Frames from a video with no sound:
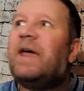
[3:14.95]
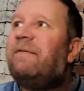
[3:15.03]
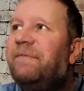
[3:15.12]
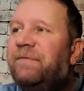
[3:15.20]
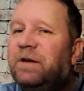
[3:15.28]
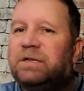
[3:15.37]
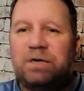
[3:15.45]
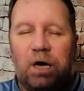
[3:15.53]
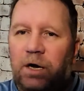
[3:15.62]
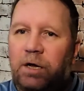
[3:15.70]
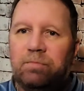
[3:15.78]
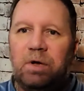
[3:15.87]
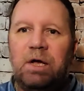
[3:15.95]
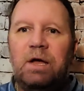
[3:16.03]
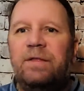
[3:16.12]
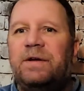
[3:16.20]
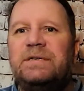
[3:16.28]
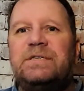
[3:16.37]
every time.
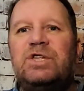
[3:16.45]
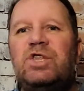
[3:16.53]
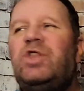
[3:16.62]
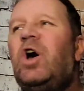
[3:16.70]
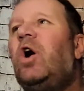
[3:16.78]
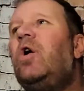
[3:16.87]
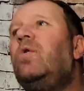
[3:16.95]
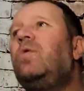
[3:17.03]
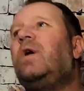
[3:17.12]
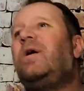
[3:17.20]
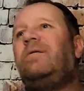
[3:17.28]
There's nothing